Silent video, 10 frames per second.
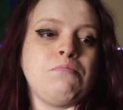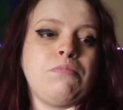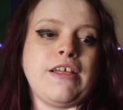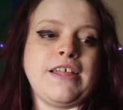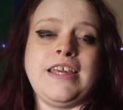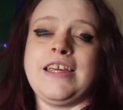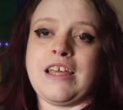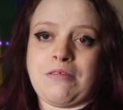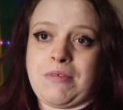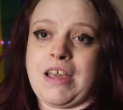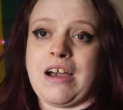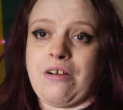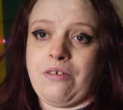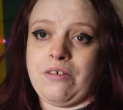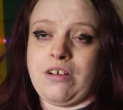But then he kicked me
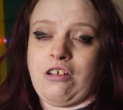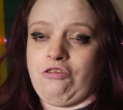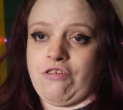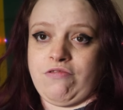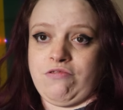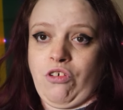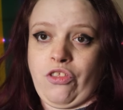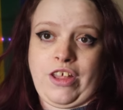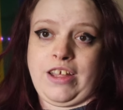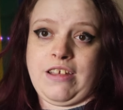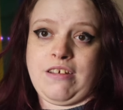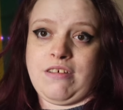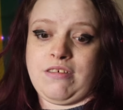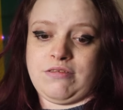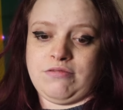out over nothing.
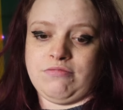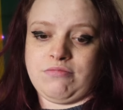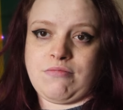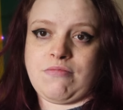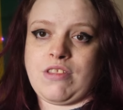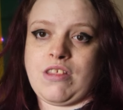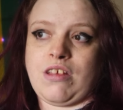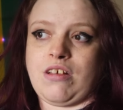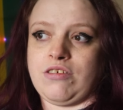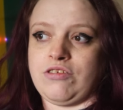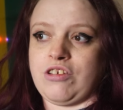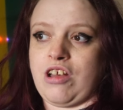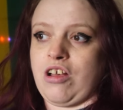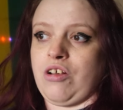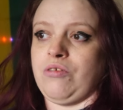
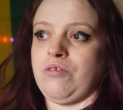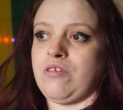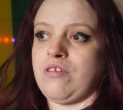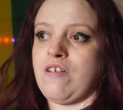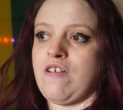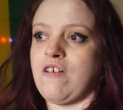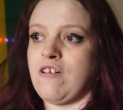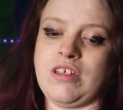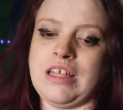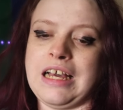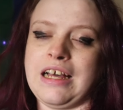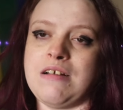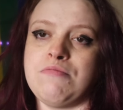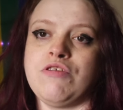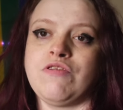So, yeah,
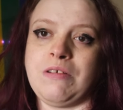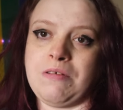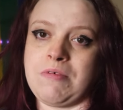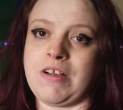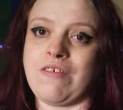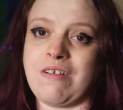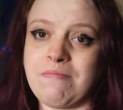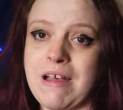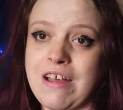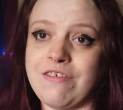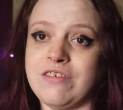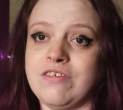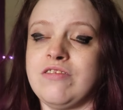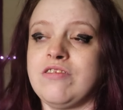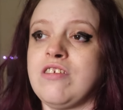I moved in with my
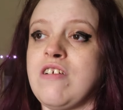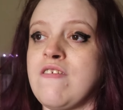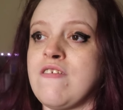grandparents.